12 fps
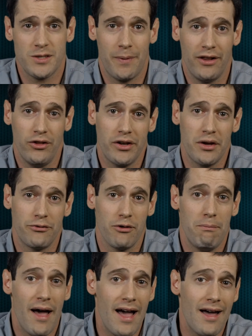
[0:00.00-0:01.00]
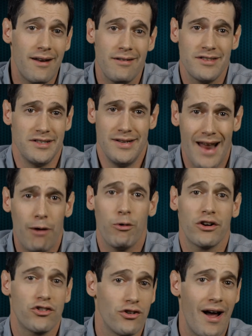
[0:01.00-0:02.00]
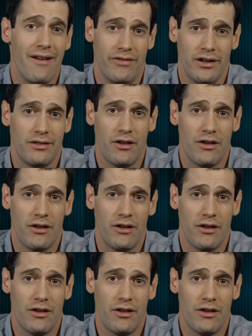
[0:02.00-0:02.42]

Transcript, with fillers: by looking for patterns in network traffic